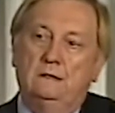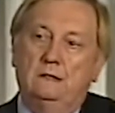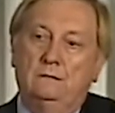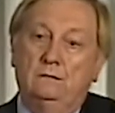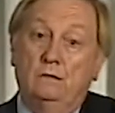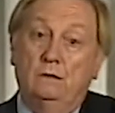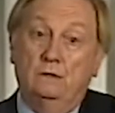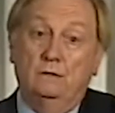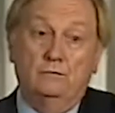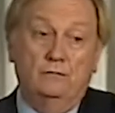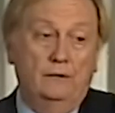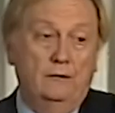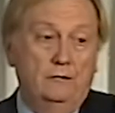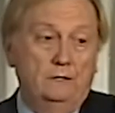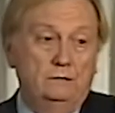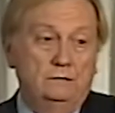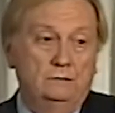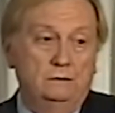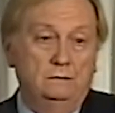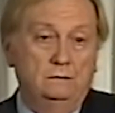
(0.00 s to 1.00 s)
hydraulic
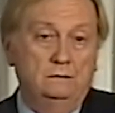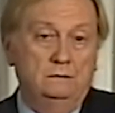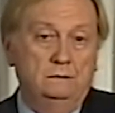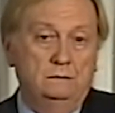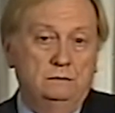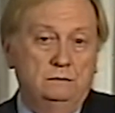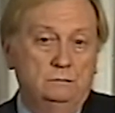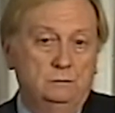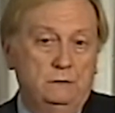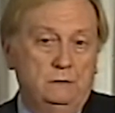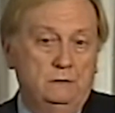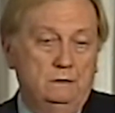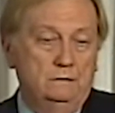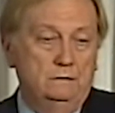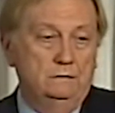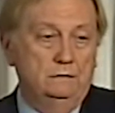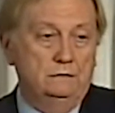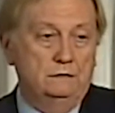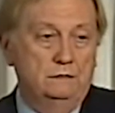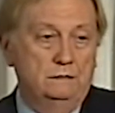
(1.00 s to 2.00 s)
fracturing should be
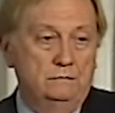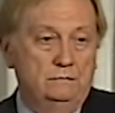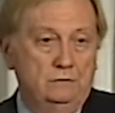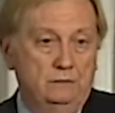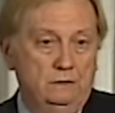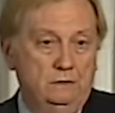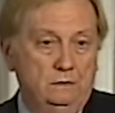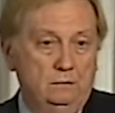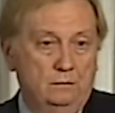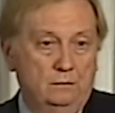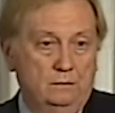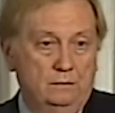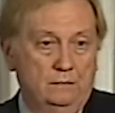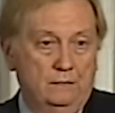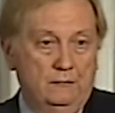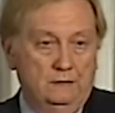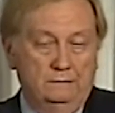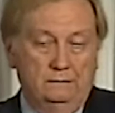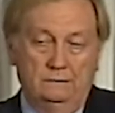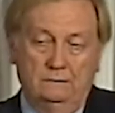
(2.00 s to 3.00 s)
under the Safe Drinking
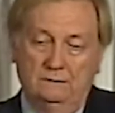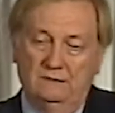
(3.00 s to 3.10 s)
Water Act,